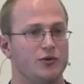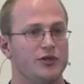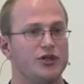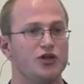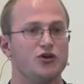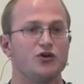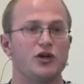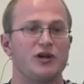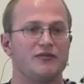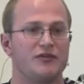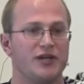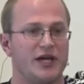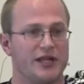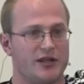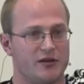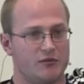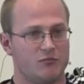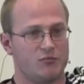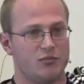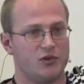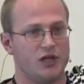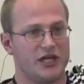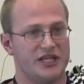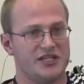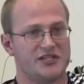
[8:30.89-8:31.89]
And you could have another
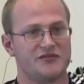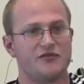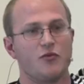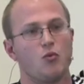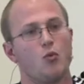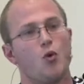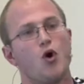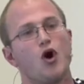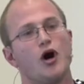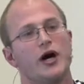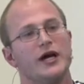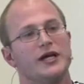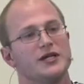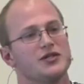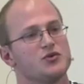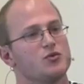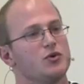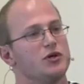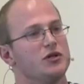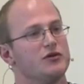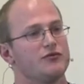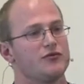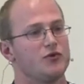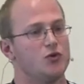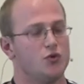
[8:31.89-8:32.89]
lens for y as
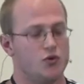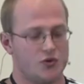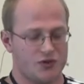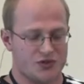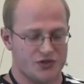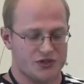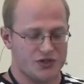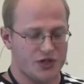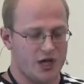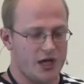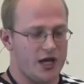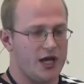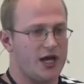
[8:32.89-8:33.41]
well, of course.